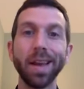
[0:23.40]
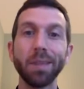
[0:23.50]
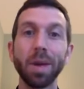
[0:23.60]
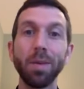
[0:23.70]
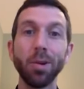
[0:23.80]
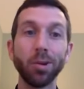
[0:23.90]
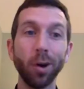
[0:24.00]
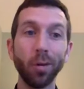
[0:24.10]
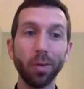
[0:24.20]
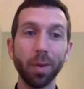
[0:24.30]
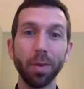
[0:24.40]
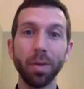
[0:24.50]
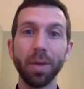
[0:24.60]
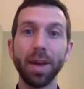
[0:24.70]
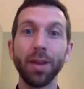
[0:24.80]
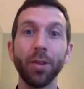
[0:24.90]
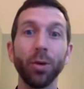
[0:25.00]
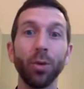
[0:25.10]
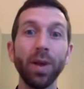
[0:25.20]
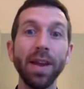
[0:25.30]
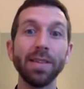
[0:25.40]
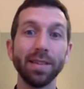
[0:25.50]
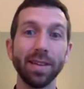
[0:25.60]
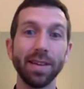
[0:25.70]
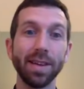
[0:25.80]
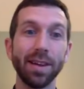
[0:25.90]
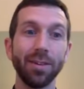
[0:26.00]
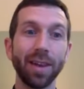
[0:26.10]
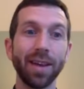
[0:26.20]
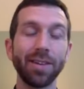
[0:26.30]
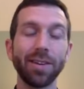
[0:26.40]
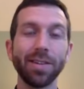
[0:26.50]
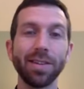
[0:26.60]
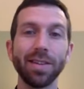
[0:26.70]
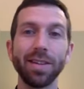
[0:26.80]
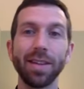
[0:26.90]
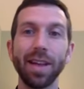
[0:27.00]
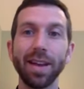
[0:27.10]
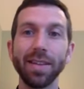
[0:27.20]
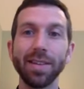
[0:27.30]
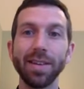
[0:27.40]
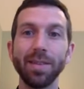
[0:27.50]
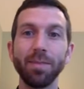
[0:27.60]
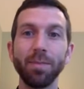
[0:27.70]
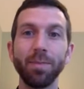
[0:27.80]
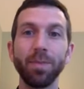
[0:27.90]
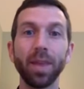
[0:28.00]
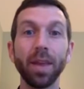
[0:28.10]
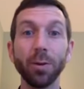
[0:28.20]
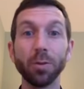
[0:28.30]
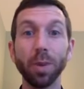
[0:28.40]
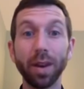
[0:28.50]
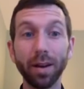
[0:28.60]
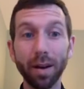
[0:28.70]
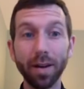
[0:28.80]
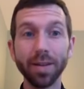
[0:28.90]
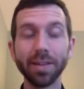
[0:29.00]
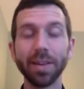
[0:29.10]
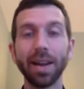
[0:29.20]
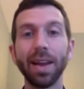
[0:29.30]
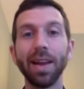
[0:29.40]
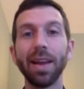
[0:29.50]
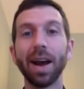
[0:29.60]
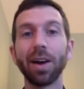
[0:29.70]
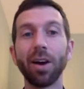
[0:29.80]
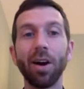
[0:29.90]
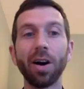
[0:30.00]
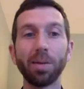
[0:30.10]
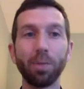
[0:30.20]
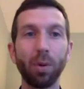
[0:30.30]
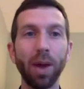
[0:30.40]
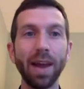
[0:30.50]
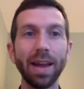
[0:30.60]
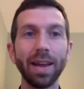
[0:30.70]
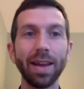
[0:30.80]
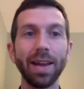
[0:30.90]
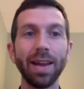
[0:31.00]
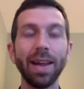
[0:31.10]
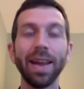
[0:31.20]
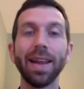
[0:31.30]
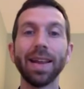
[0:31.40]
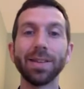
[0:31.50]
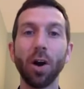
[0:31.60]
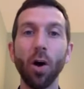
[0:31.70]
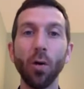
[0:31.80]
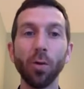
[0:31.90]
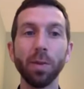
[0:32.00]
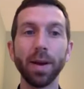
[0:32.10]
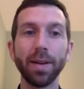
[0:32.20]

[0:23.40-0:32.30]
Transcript: Maybe you don't remember the reason that Daniel got tossed into the lion's den. It was because he got caught praying in his home.